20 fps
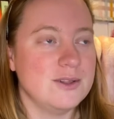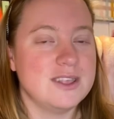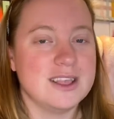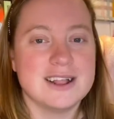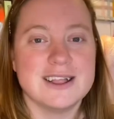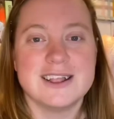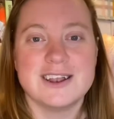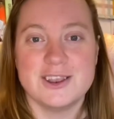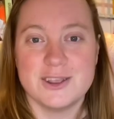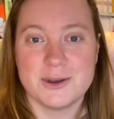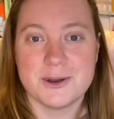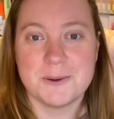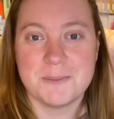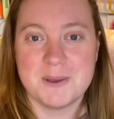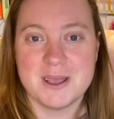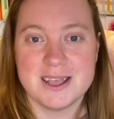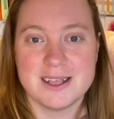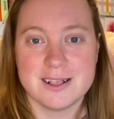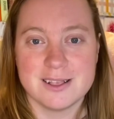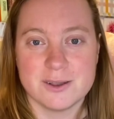Zealand
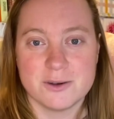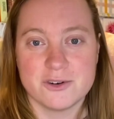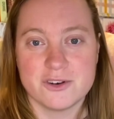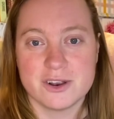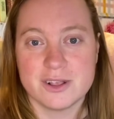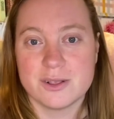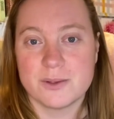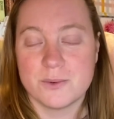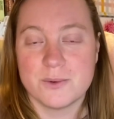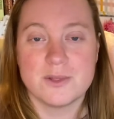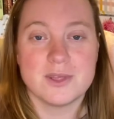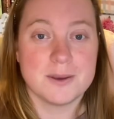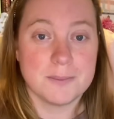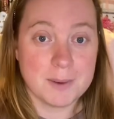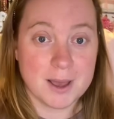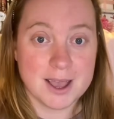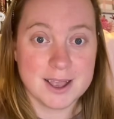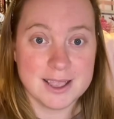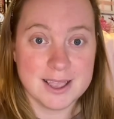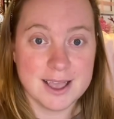European soldiers, or the
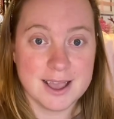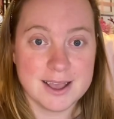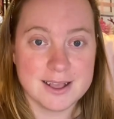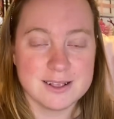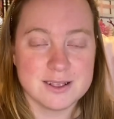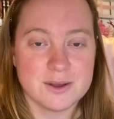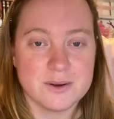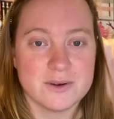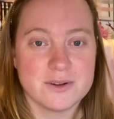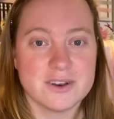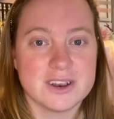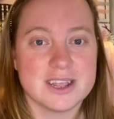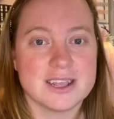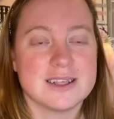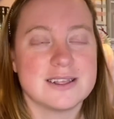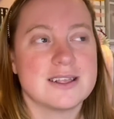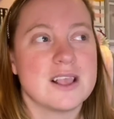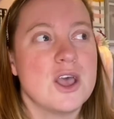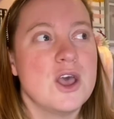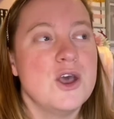Pakeha
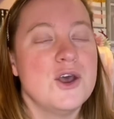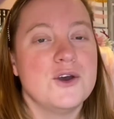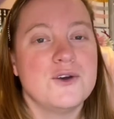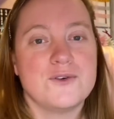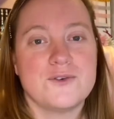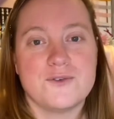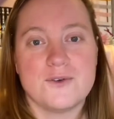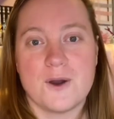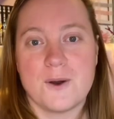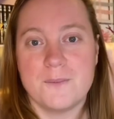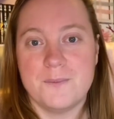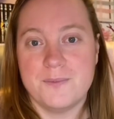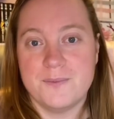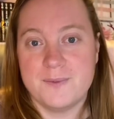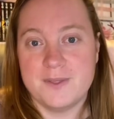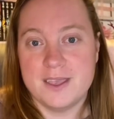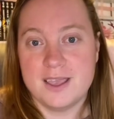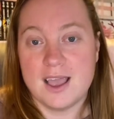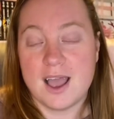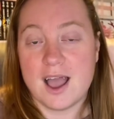soldiers from
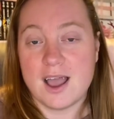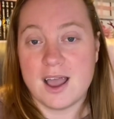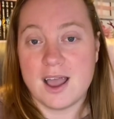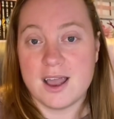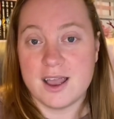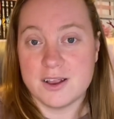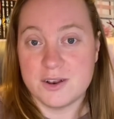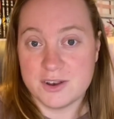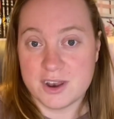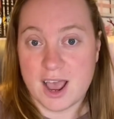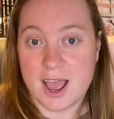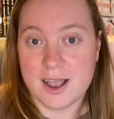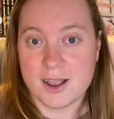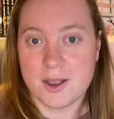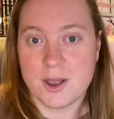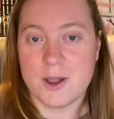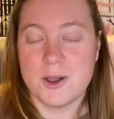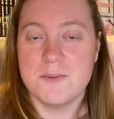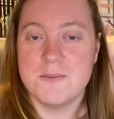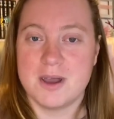the
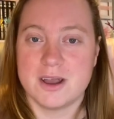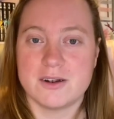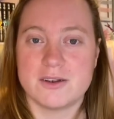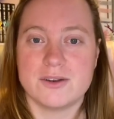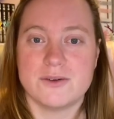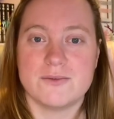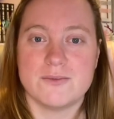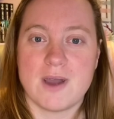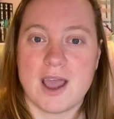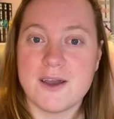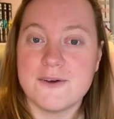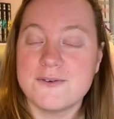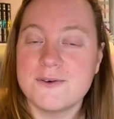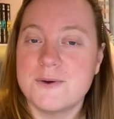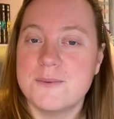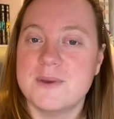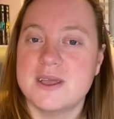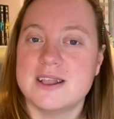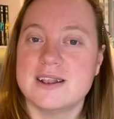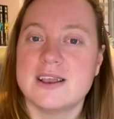Otago Mounted
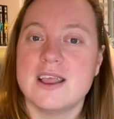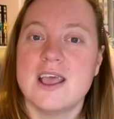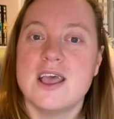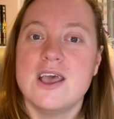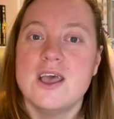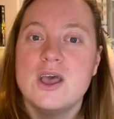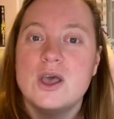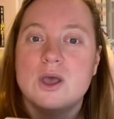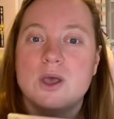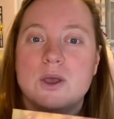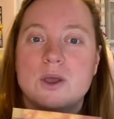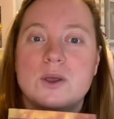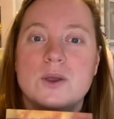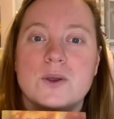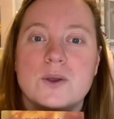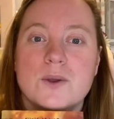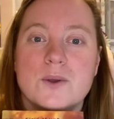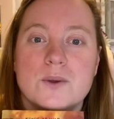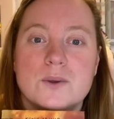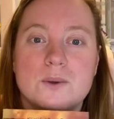Riflemen
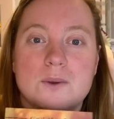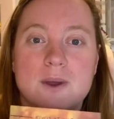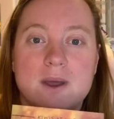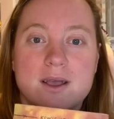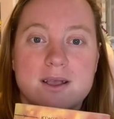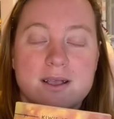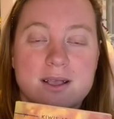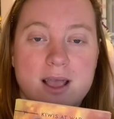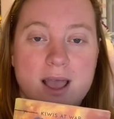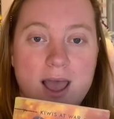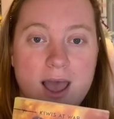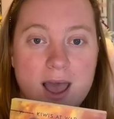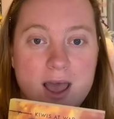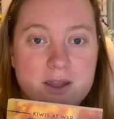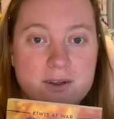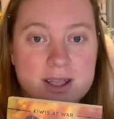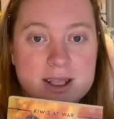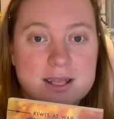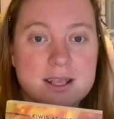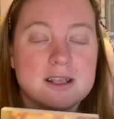who are
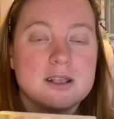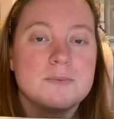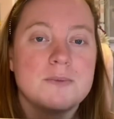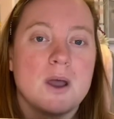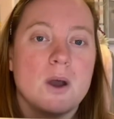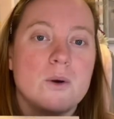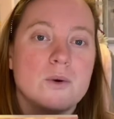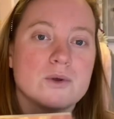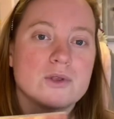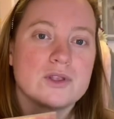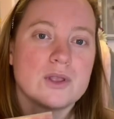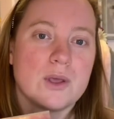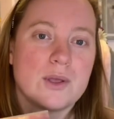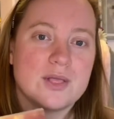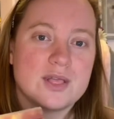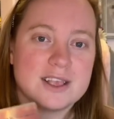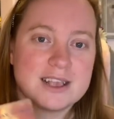in this, but also